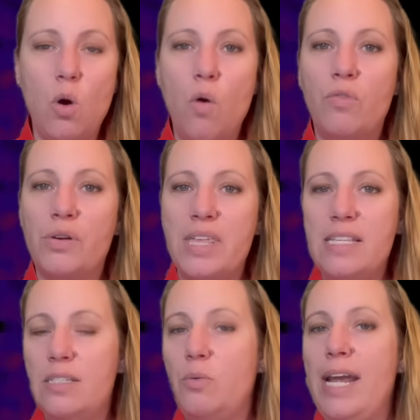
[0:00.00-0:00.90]
over
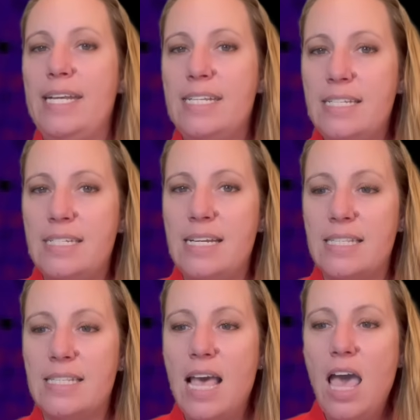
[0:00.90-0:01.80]
this great distance